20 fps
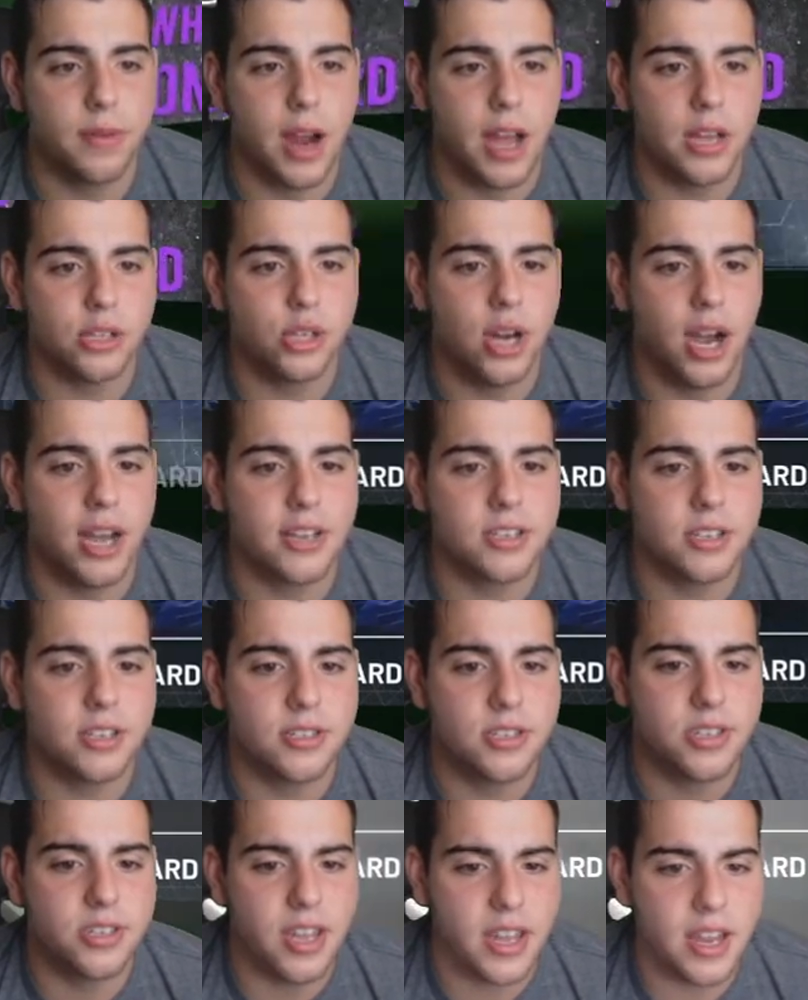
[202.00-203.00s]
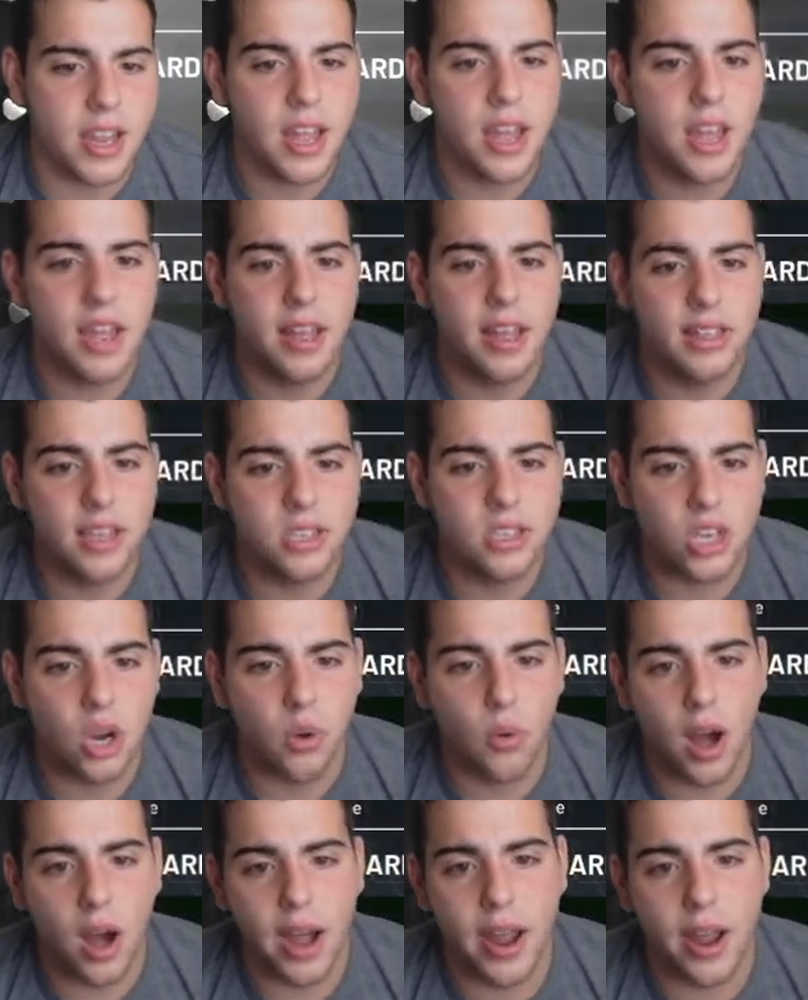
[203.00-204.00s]
As you guys can see, this
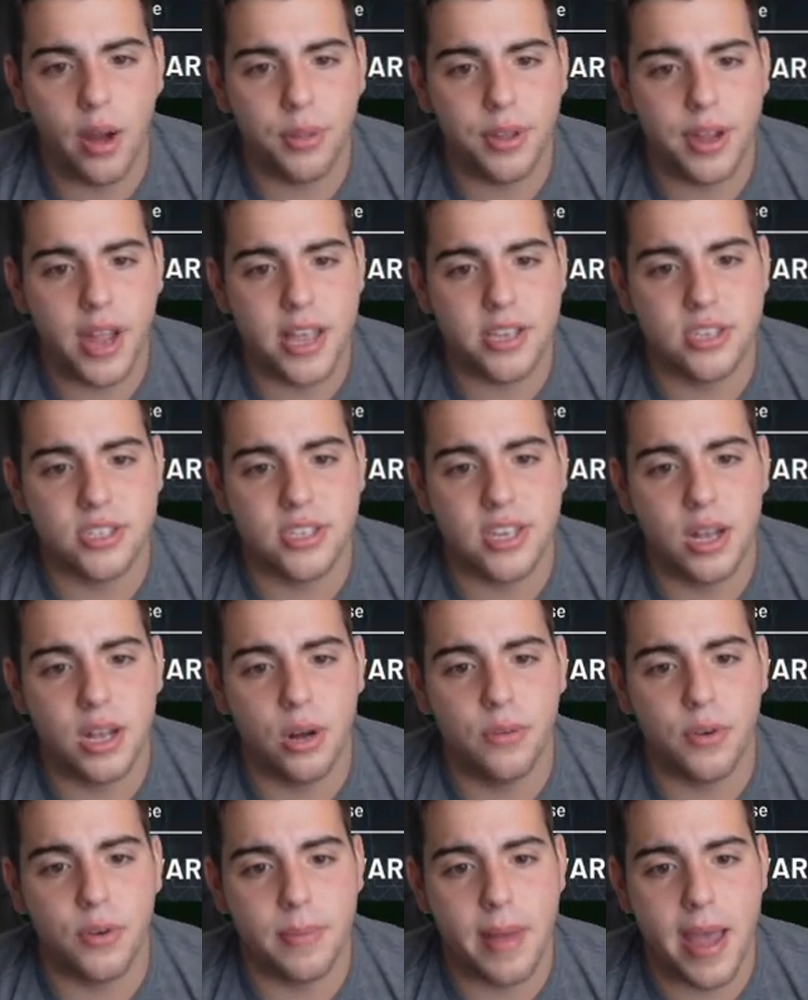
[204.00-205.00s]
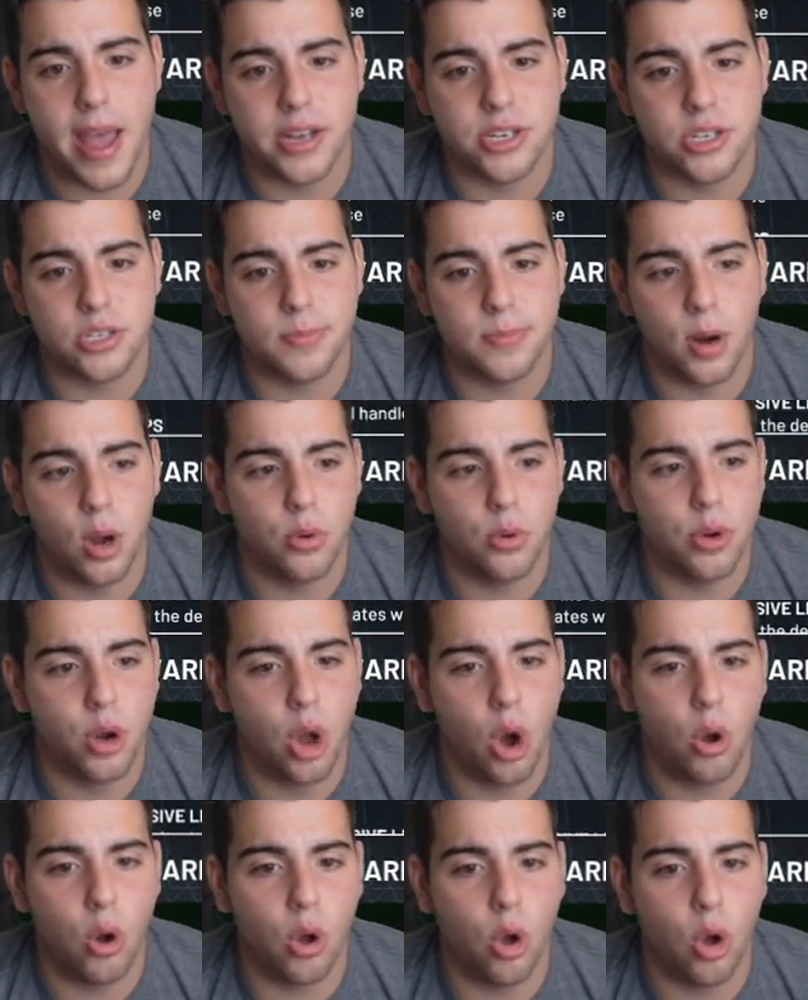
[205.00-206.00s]
Kawhi only has silver badges, bro.
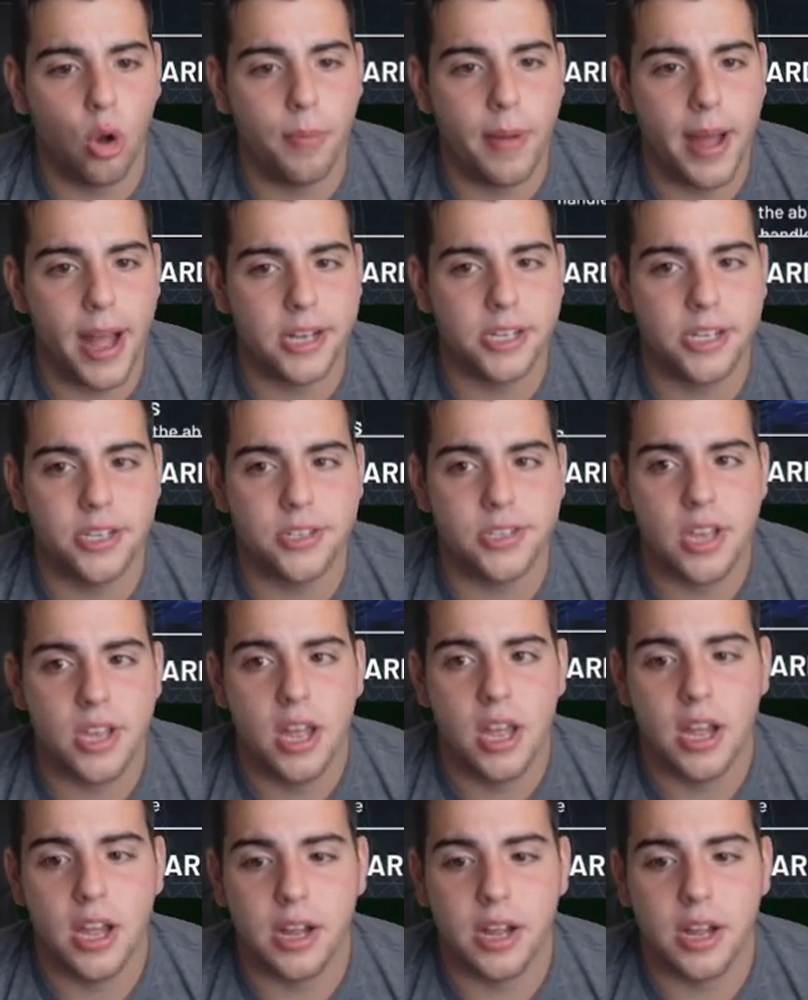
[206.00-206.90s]
No gold badges.